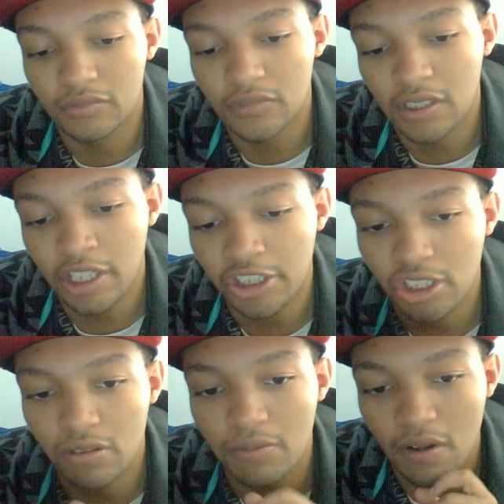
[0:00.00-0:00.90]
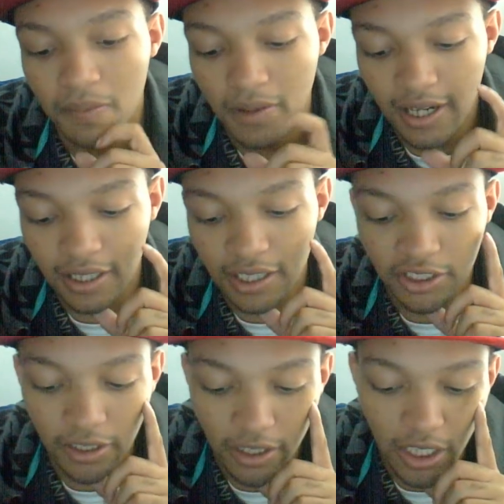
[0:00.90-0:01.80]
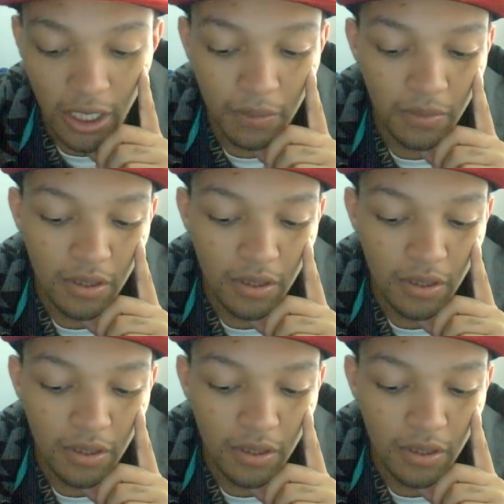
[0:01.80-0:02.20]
They showed more Brock Lesnar in